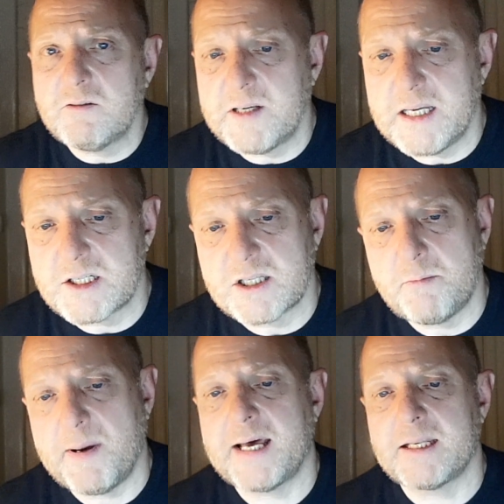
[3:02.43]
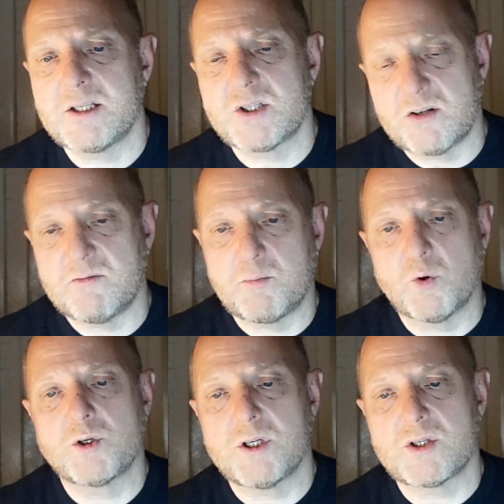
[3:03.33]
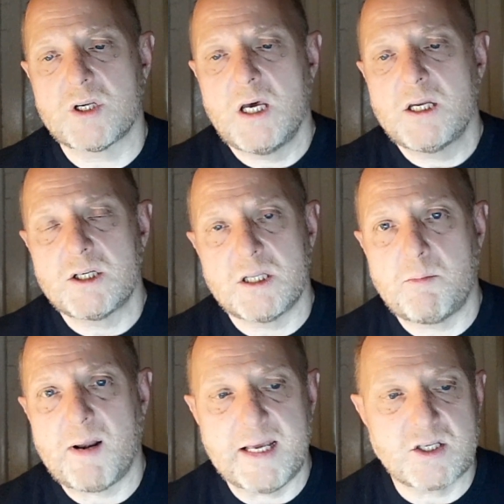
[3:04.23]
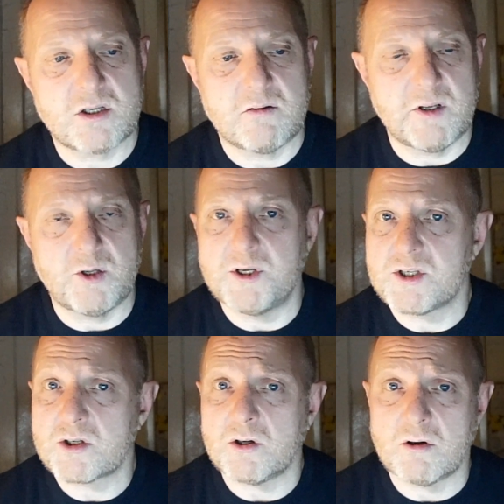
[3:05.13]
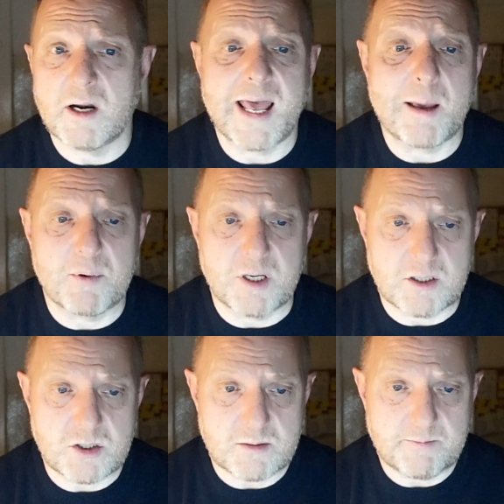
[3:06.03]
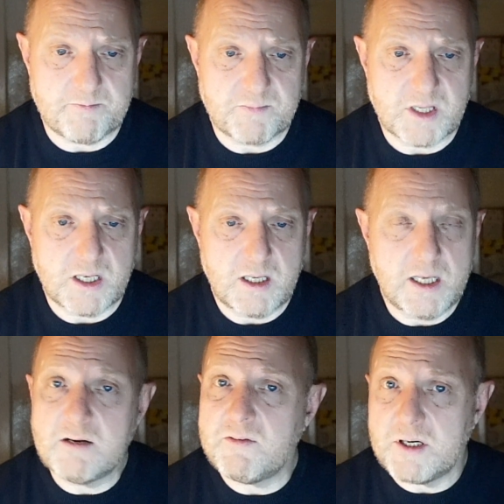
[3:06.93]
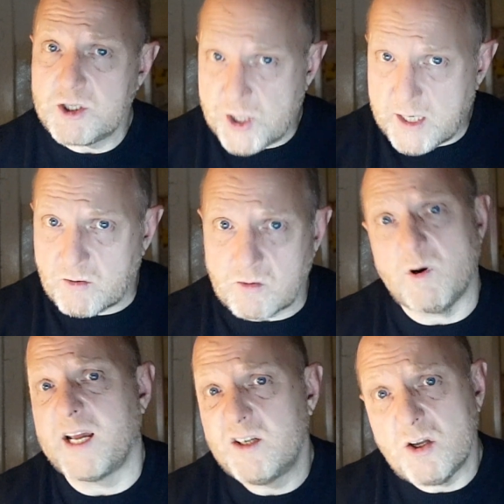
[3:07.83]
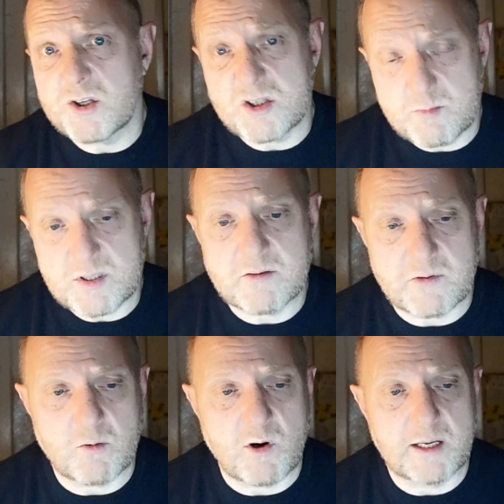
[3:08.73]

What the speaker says: into the patterns that have brought us to the place of illness or unhappiness, in a very general way, not a specific way.